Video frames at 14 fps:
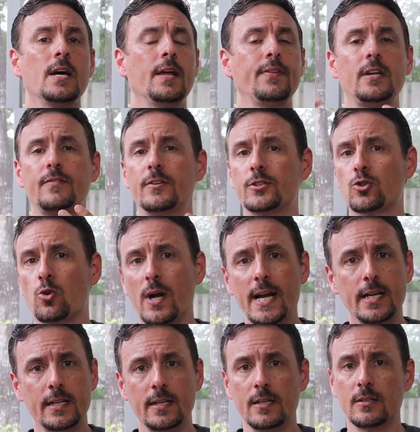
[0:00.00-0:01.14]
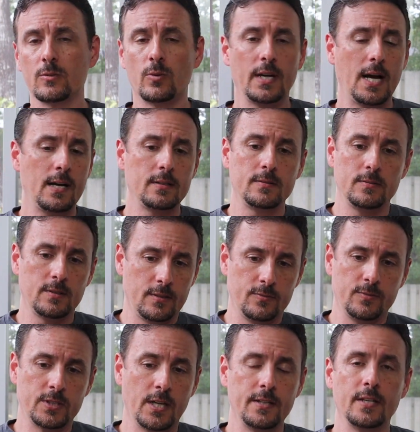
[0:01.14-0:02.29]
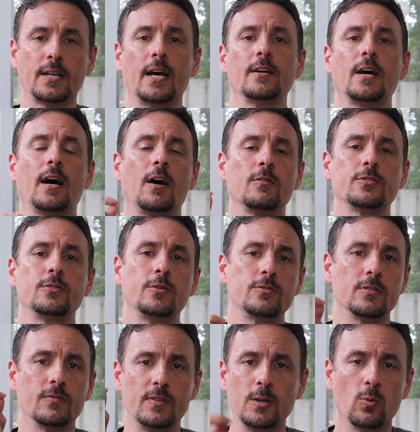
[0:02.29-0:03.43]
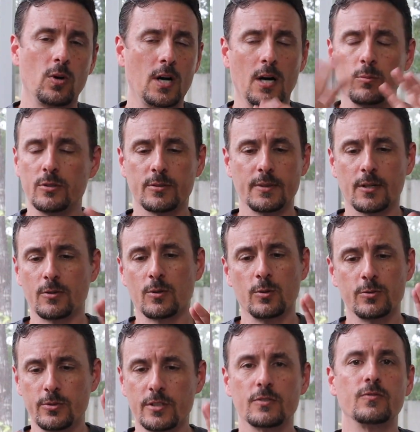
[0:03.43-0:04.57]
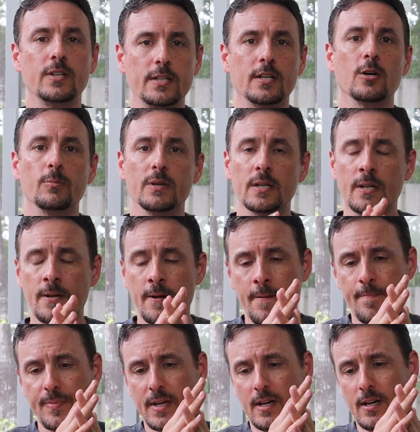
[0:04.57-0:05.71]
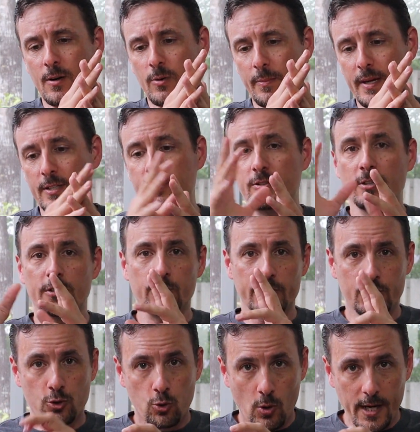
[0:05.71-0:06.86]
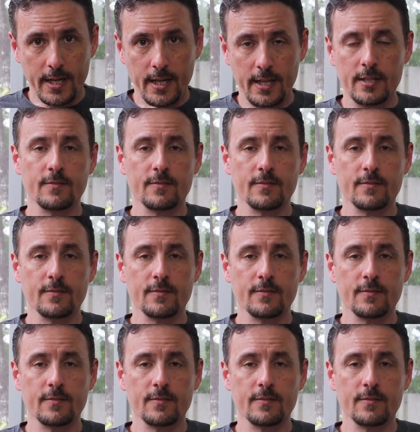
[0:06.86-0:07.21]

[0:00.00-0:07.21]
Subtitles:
Then if you're trading, the way I have done this, I also use the VWAP, which I'm not going to in this video, but when I'm actually going to do a trade.